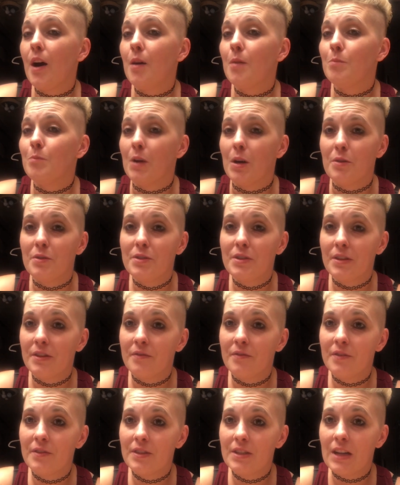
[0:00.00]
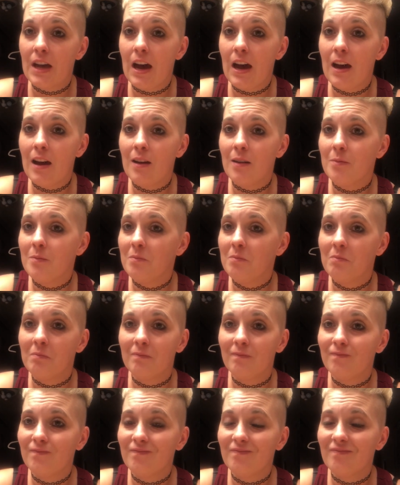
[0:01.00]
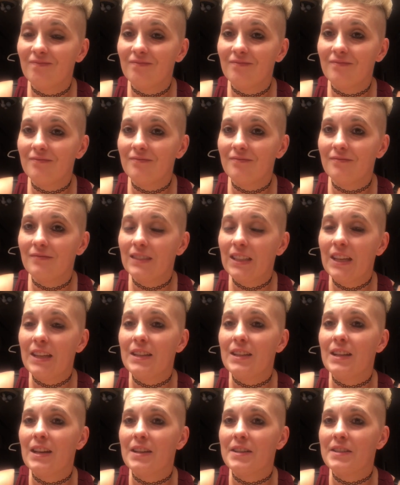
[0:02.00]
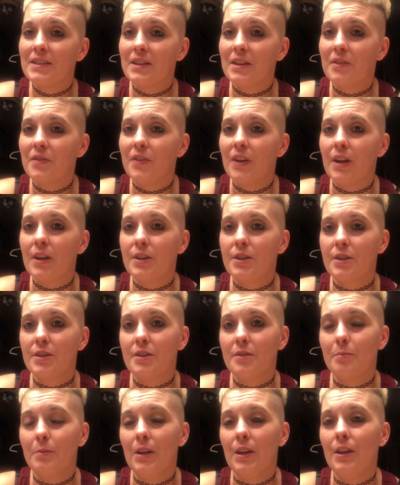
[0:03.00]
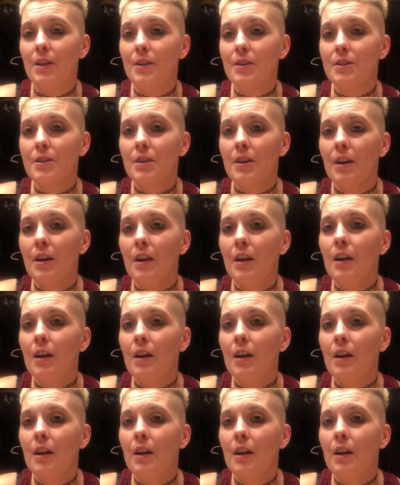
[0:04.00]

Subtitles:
Most of the time, it doesn't affect your speech.